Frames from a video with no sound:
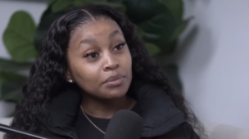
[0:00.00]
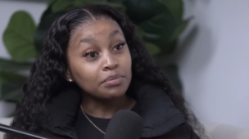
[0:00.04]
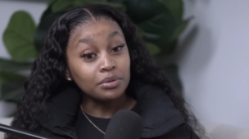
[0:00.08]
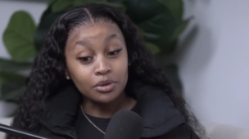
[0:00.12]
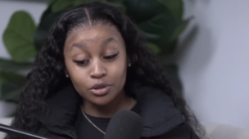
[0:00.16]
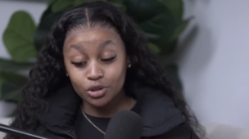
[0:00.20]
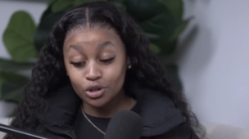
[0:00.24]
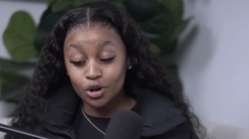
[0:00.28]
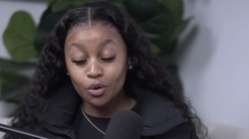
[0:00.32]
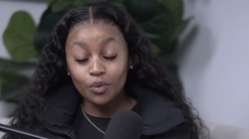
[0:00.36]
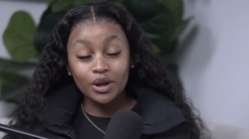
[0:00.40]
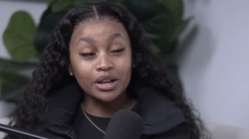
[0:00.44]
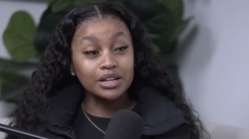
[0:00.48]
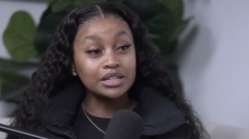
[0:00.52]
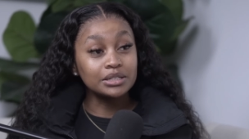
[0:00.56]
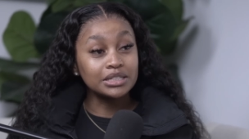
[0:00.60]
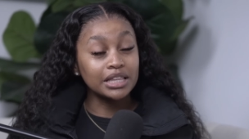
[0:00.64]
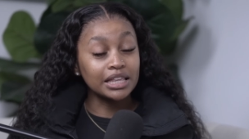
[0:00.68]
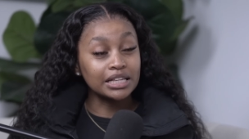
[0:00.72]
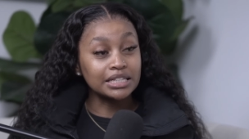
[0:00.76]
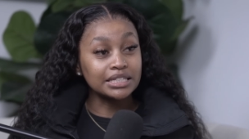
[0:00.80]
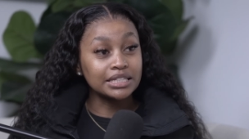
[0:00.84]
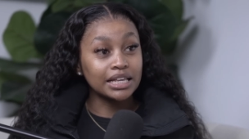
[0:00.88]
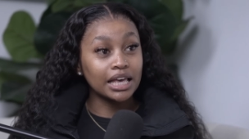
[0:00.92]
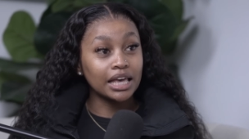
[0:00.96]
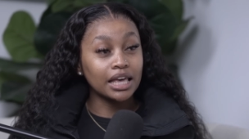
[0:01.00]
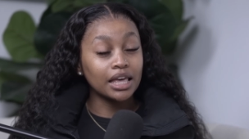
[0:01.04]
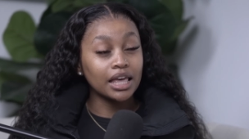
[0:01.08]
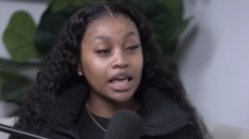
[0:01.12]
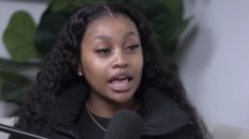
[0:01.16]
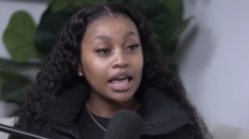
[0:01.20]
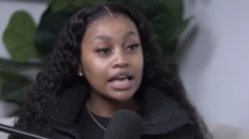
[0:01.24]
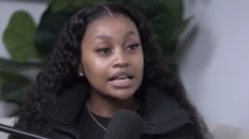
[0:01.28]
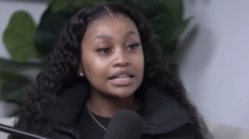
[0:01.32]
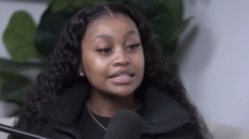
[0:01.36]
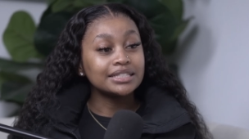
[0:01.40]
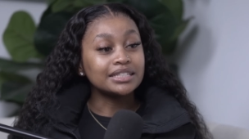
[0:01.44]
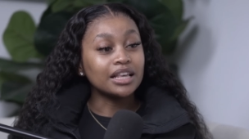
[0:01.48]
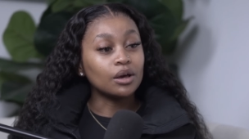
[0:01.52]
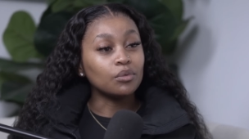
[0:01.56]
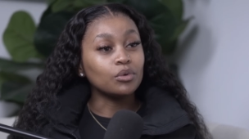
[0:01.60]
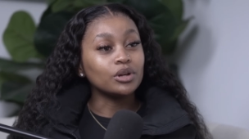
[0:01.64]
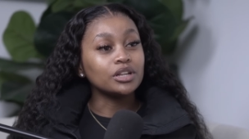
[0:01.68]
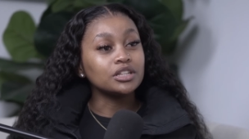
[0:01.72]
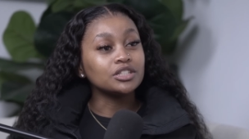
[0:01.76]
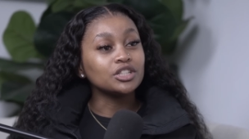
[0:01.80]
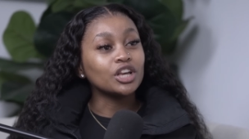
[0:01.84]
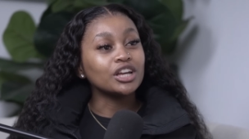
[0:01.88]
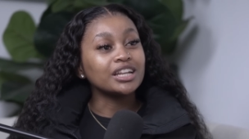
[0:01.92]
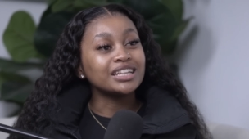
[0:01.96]
You know when they say
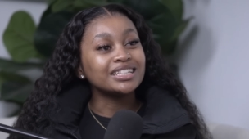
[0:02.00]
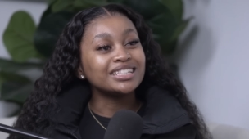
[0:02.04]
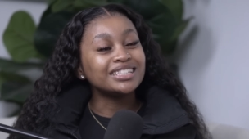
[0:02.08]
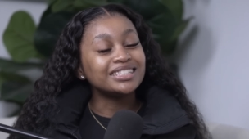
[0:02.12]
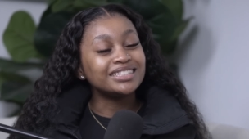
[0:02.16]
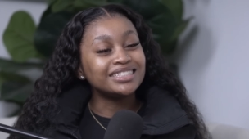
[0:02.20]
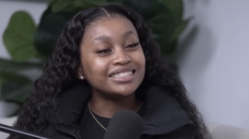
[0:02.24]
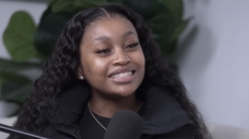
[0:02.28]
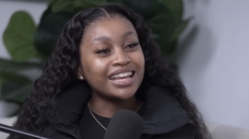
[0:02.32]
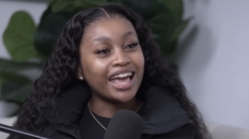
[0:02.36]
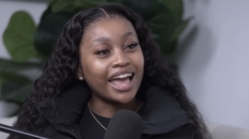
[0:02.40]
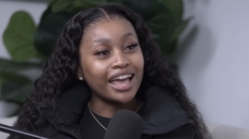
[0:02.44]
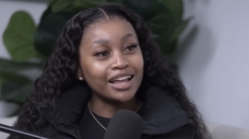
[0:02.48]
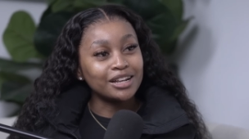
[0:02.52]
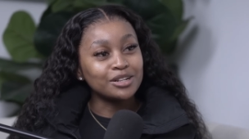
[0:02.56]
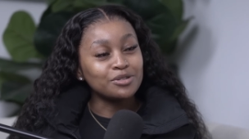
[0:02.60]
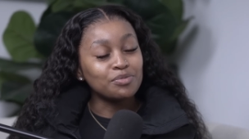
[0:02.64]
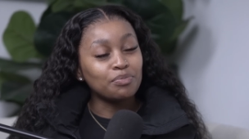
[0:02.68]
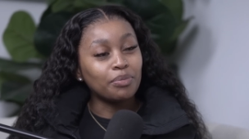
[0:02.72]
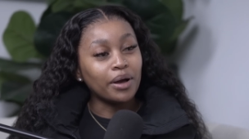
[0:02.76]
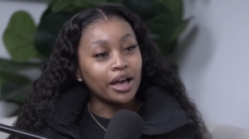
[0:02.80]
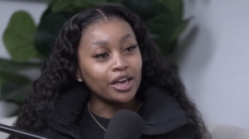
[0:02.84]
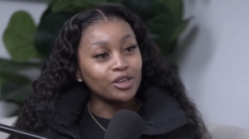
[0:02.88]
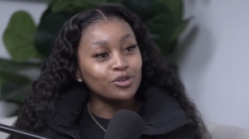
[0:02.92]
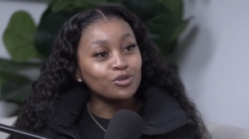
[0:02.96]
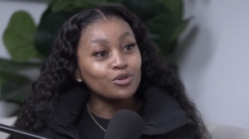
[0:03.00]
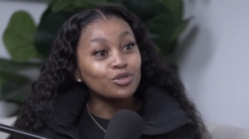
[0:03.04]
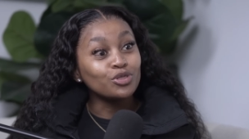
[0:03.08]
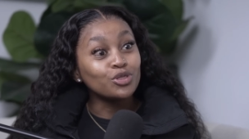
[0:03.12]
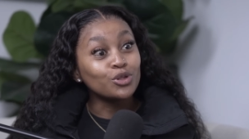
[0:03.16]
someone is going to stand by you